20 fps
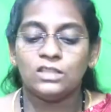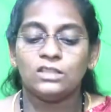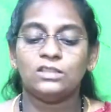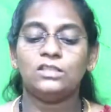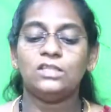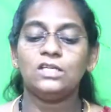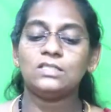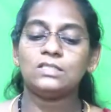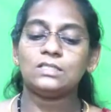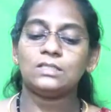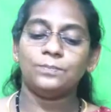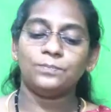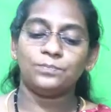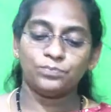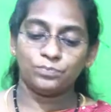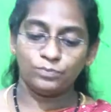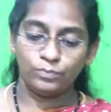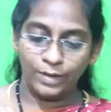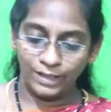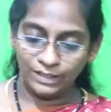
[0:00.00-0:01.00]
This
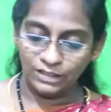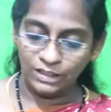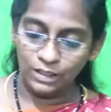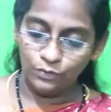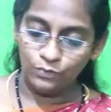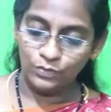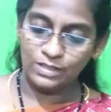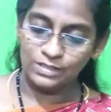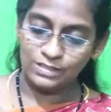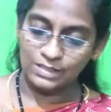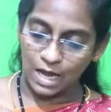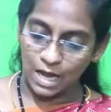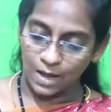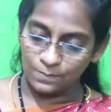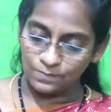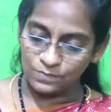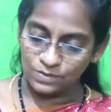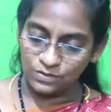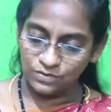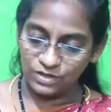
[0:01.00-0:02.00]
method was
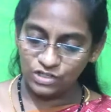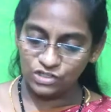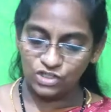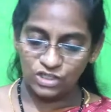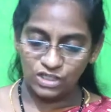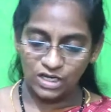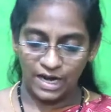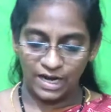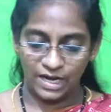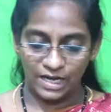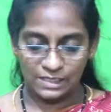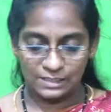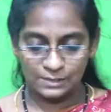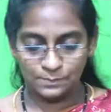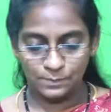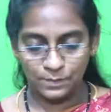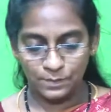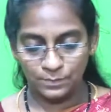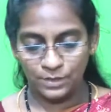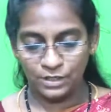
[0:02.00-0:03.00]
observation and
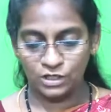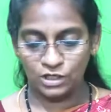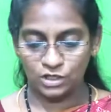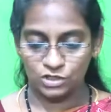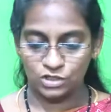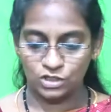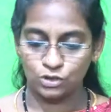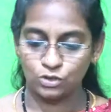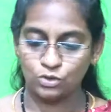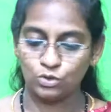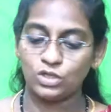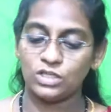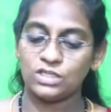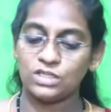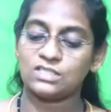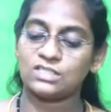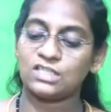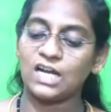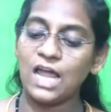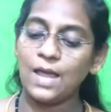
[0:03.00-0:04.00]
experimentation to
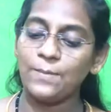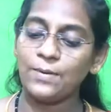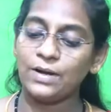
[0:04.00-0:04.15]
describe